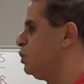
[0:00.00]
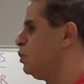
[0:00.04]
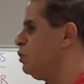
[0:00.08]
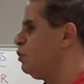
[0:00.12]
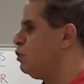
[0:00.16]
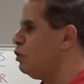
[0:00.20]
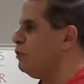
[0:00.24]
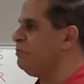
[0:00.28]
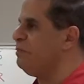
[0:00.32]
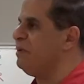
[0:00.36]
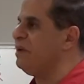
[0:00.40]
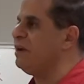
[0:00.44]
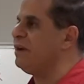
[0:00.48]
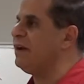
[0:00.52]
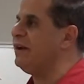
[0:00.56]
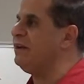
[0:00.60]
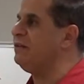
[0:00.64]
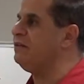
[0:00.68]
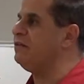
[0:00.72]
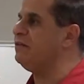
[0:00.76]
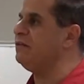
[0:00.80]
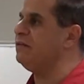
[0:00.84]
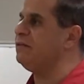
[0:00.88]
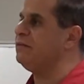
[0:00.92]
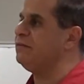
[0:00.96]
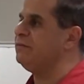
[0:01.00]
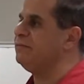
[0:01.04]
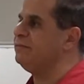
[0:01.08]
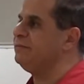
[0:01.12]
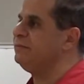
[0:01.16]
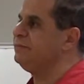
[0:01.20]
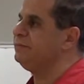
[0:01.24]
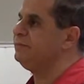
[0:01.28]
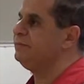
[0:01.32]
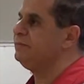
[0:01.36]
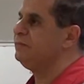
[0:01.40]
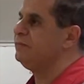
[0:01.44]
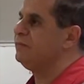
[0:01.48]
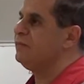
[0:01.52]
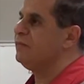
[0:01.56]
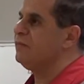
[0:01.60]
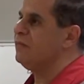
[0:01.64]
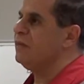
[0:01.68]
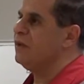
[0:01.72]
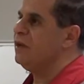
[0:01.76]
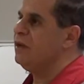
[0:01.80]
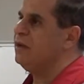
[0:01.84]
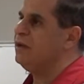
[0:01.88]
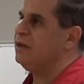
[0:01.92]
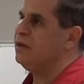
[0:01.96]
copywriter,
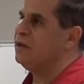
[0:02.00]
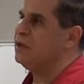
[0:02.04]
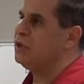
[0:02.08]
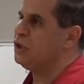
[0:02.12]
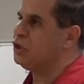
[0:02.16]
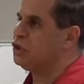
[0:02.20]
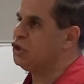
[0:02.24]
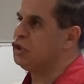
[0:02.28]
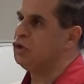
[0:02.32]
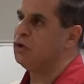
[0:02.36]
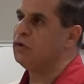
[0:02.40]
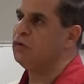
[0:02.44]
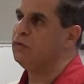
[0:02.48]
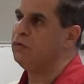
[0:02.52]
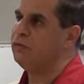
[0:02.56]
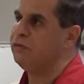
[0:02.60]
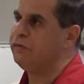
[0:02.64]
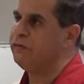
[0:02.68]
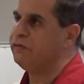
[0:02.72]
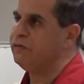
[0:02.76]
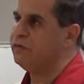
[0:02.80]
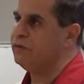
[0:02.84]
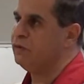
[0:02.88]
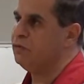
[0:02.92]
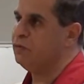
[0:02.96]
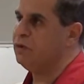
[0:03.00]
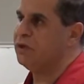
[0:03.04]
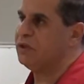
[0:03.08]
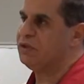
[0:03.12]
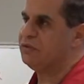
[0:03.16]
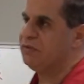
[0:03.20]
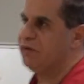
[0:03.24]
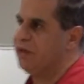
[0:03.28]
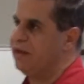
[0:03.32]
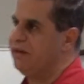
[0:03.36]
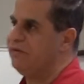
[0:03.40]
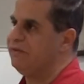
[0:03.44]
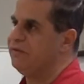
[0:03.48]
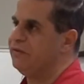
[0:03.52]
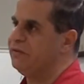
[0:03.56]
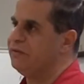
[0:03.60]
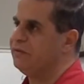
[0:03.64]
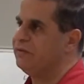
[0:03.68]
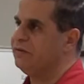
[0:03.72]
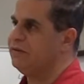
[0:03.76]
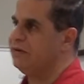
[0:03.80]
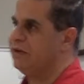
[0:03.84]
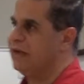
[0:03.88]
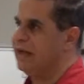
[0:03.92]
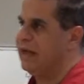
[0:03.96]
stove, whatsoever,
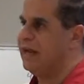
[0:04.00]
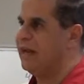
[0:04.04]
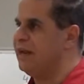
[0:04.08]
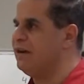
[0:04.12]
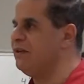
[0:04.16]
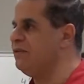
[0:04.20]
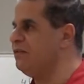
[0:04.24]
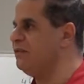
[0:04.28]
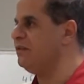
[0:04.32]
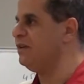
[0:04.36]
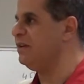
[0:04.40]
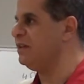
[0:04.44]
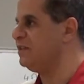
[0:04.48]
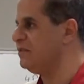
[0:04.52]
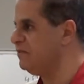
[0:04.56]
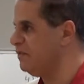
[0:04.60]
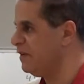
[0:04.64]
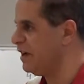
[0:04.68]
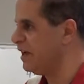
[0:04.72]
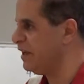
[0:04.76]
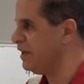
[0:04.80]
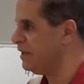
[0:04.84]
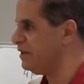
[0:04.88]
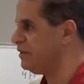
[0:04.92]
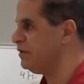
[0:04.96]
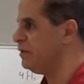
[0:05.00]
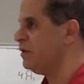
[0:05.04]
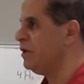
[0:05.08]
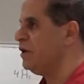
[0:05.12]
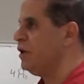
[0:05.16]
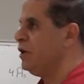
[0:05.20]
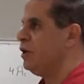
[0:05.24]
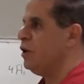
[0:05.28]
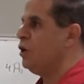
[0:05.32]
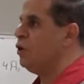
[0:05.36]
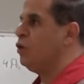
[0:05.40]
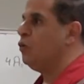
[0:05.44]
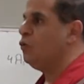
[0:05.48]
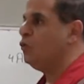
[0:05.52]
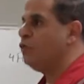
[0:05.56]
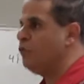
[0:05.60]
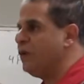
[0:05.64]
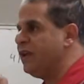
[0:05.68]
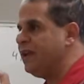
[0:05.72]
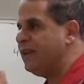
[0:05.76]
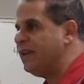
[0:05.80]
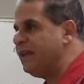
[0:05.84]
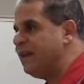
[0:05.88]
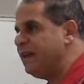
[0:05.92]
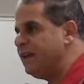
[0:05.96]
and there is fire,
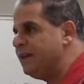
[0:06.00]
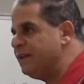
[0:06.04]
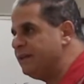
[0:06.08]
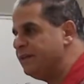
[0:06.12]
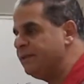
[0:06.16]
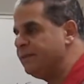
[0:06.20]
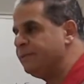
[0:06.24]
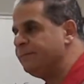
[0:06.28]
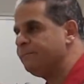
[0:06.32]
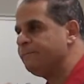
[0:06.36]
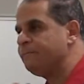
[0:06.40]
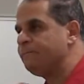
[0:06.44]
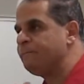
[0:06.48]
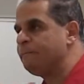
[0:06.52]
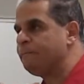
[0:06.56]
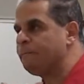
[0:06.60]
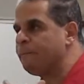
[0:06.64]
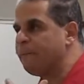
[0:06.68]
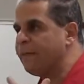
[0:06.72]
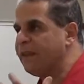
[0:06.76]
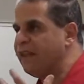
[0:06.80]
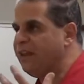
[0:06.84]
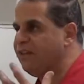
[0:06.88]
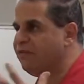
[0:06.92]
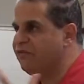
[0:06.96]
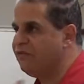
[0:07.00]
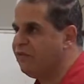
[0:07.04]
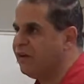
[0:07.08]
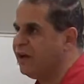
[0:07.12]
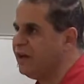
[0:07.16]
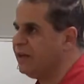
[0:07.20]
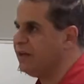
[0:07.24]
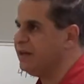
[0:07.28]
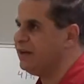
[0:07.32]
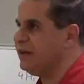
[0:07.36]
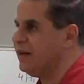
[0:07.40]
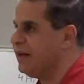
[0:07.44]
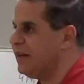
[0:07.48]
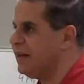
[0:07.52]
we need a fire